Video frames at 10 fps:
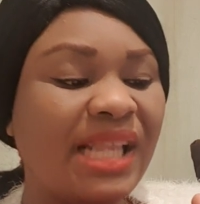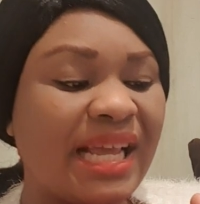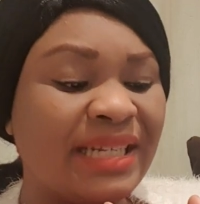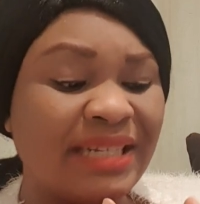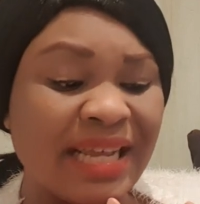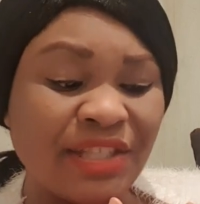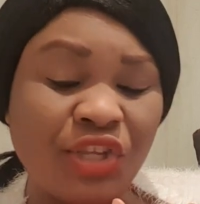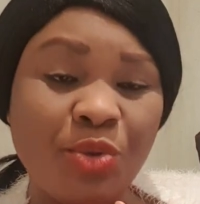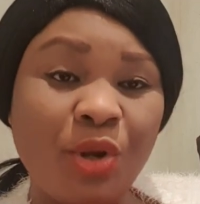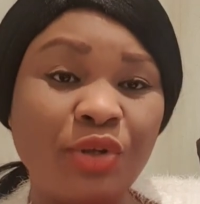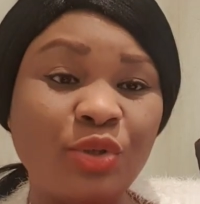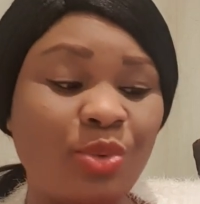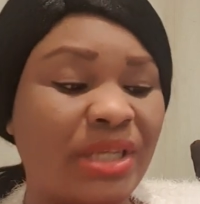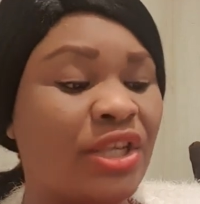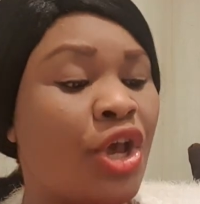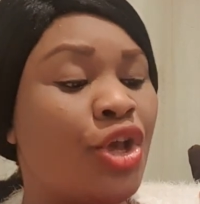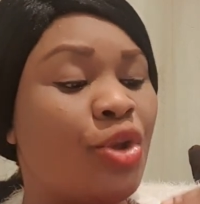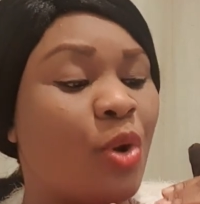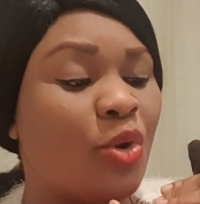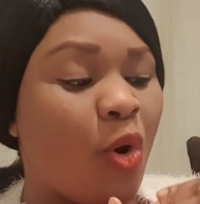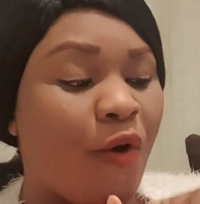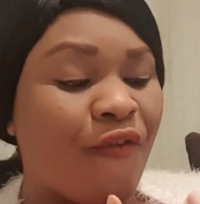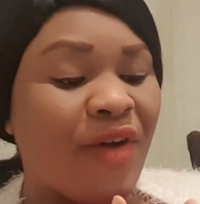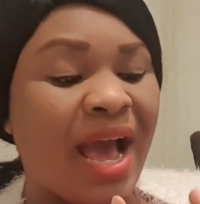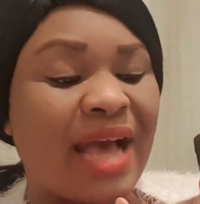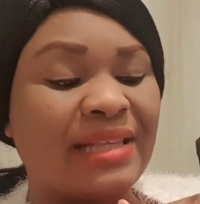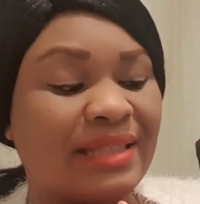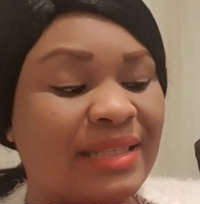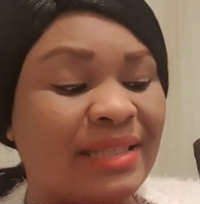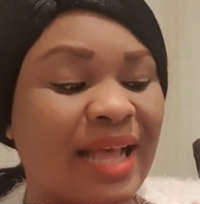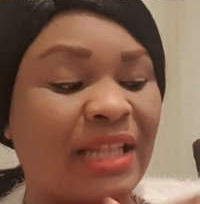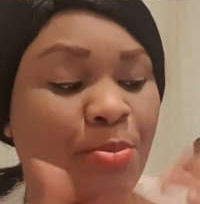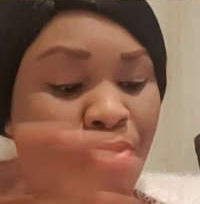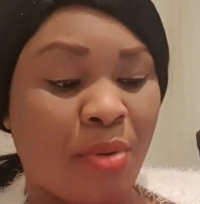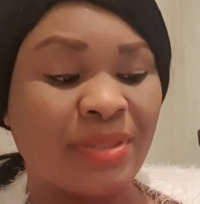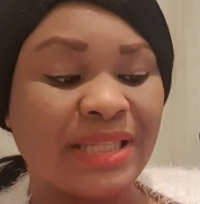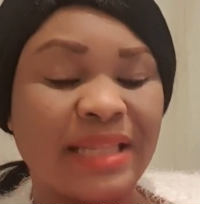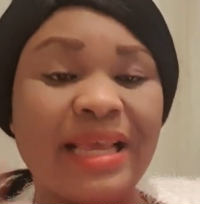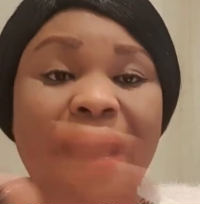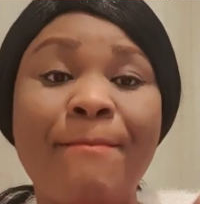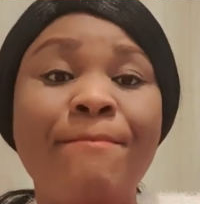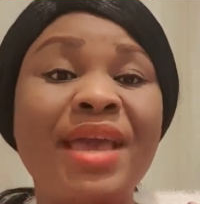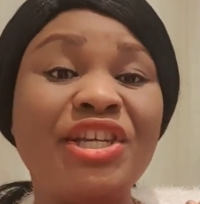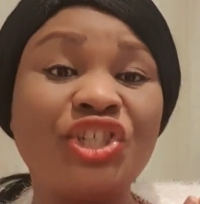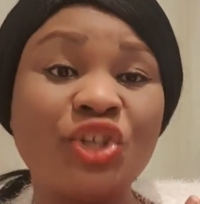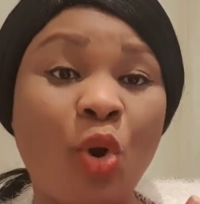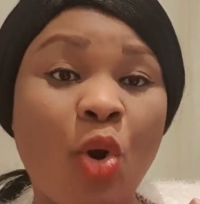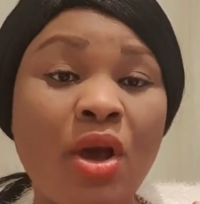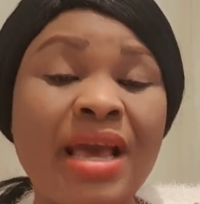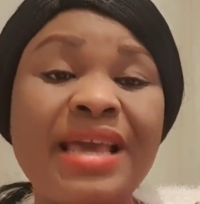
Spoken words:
The next thing you want to do is you want to offer assistance promptly and make sure